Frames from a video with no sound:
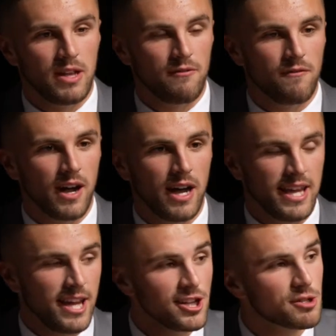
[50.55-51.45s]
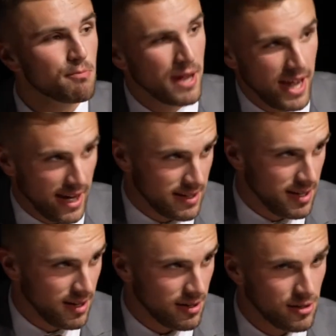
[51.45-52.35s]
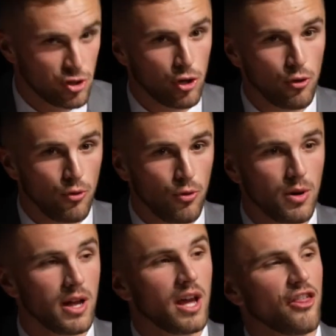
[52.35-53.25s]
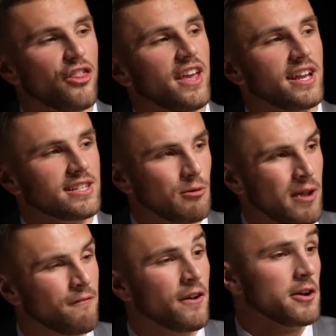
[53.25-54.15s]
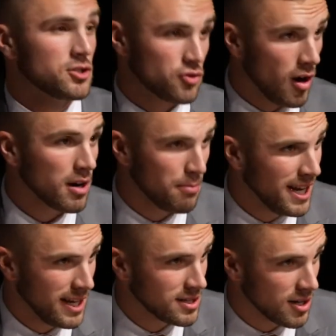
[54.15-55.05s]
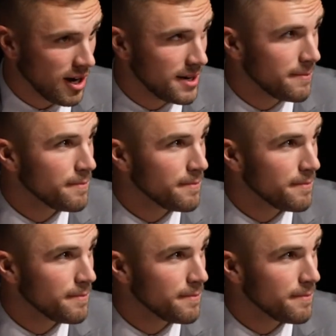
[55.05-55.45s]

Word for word: we've uh, each picked two things that we have very strong opinions on.